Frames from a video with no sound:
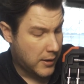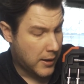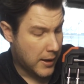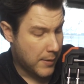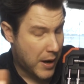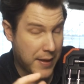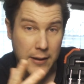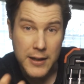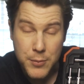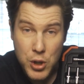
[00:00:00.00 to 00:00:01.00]
And that
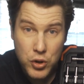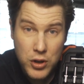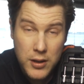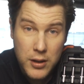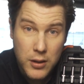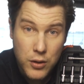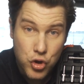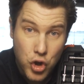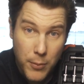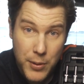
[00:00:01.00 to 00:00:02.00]
leads me on to the
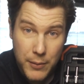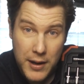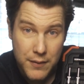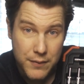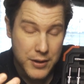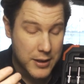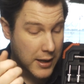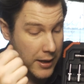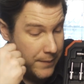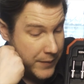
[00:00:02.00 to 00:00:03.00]
job that we have for
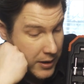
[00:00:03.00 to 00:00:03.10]
today,